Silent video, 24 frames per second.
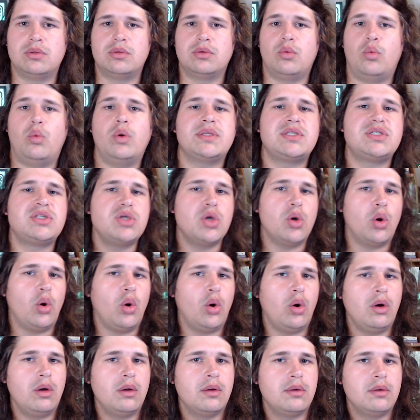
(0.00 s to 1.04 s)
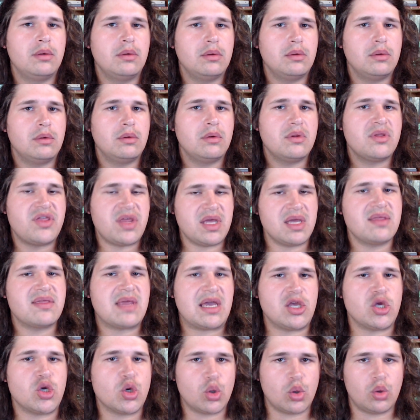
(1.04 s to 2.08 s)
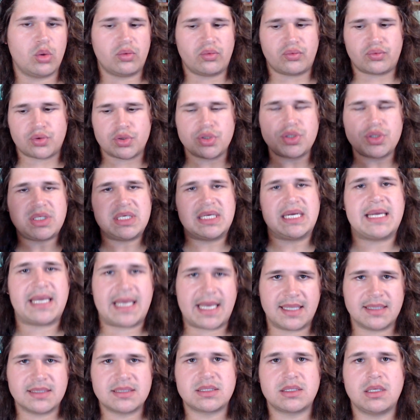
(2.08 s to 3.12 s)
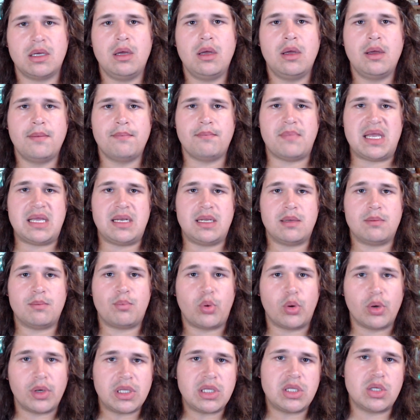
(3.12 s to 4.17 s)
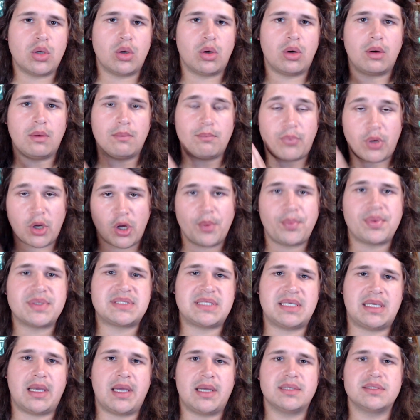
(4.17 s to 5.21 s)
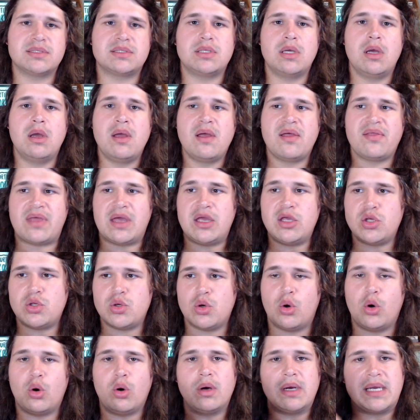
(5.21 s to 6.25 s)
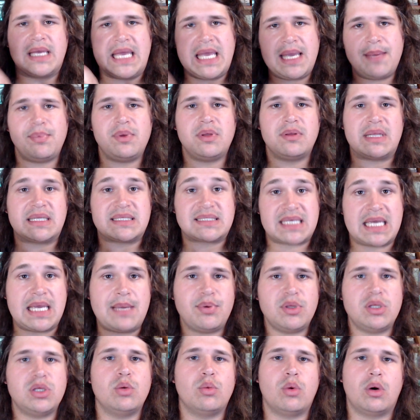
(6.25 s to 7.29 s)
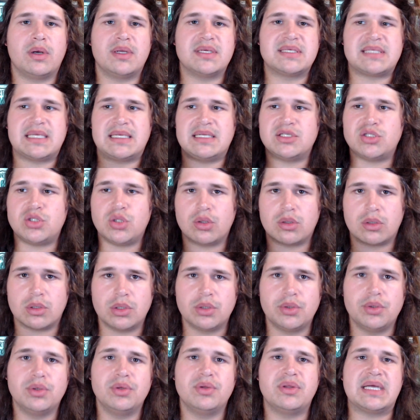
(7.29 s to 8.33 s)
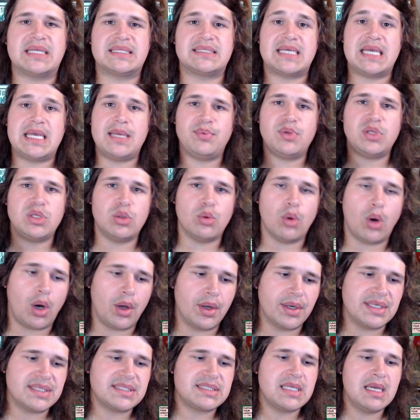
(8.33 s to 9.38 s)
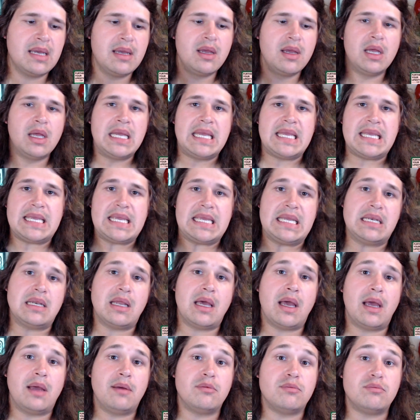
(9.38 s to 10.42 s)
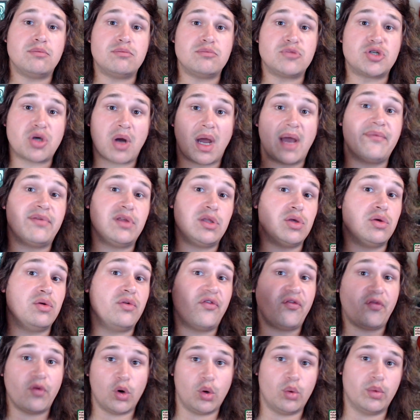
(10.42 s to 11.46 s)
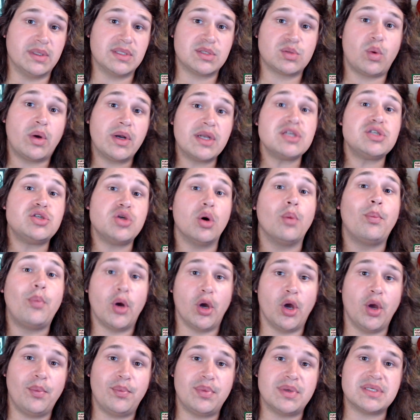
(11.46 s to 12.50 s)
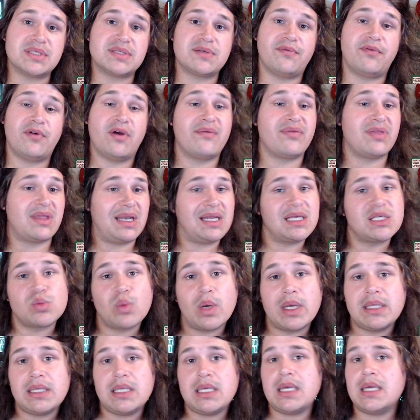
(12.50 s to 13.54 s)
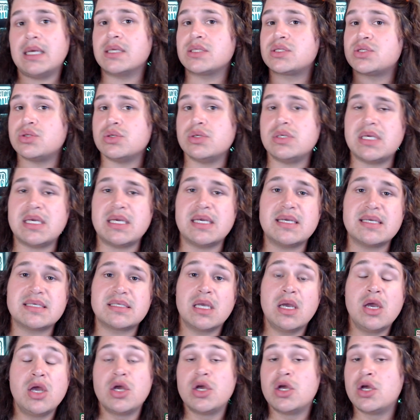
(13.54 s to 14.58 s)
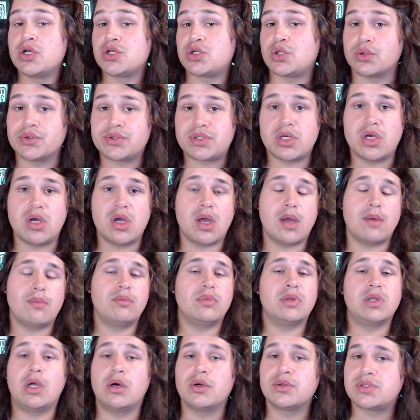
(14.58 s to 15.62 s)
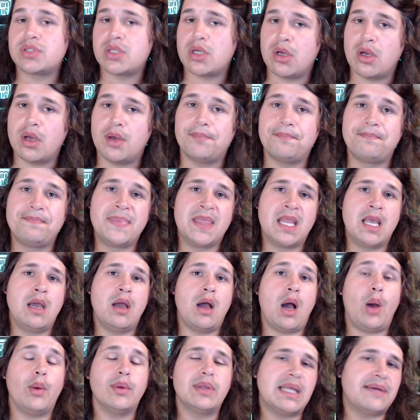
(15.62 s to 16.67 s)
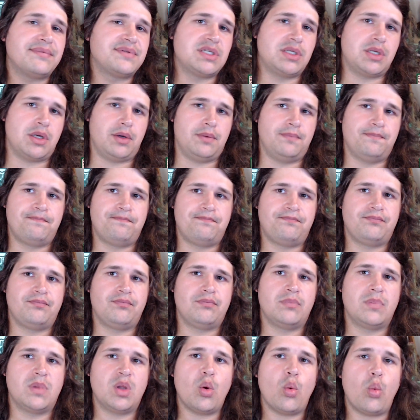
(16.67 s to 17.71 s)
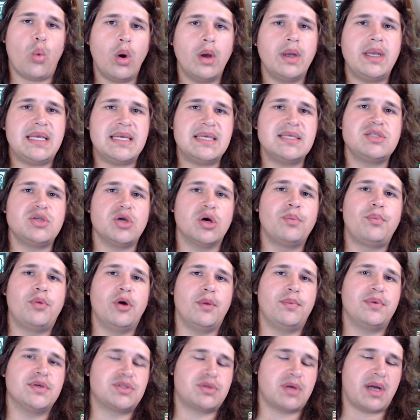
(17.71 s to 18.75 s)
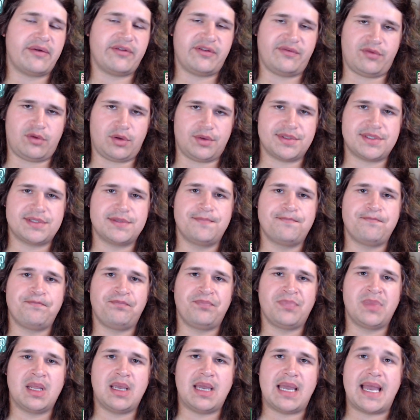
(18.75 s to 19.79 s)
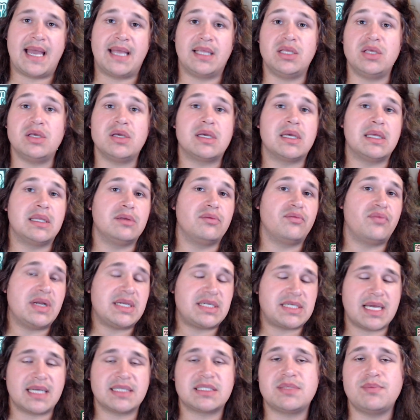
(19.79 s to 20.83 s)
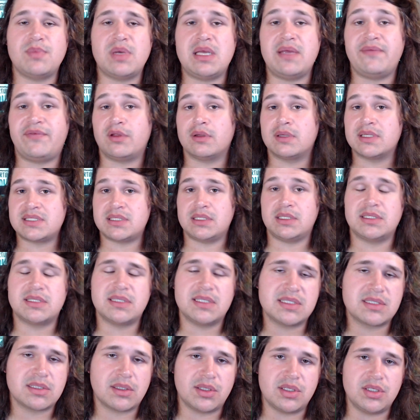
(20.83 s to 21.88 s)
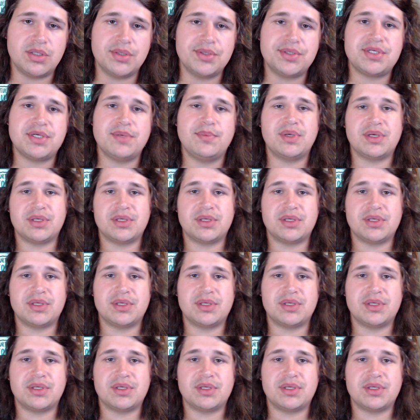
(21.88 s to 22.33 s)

What's your thing that you're rooting against, meaning putting your purpose against, that's keeping you honest, that is your glue, that's keeping you honest in driving you forwards? What is your purpose over the next 1 year, 2 years, short term, long term? I would love to know. What is your purpose driving force? And you can reach out to me if you're listening to this on the YouTube.